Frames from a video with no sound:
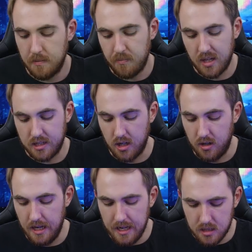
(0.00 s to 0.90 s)
So
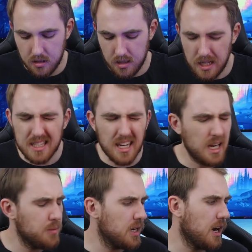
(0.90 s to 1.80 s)
that is a tiny
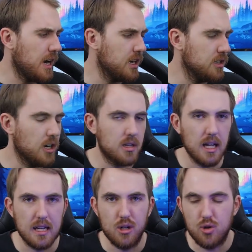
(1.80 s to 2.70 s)
bit higher, not
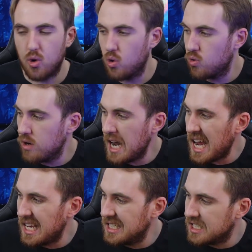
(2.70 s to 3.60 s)
like
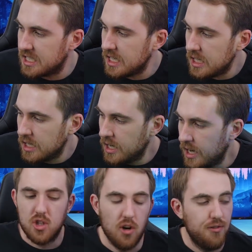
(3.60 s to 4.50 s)
crazy.
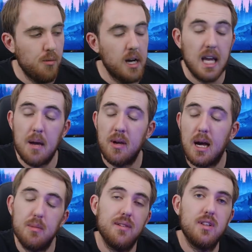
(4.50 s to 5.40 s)
So for my gaming,
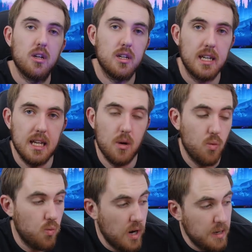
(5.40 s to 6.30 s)
I'm definitely going to get
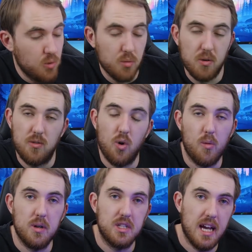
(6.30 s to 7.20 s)
way more
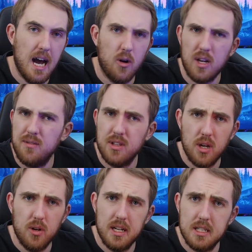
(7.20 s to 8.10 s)
performance out. Even
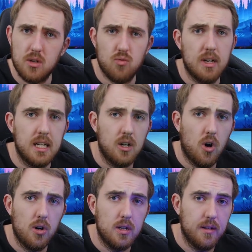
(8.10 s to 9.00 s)
though it is running
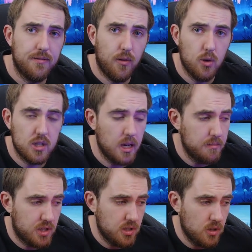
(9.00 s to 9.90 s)
on the 4 times
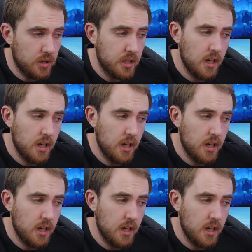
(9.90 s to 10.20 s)
slot,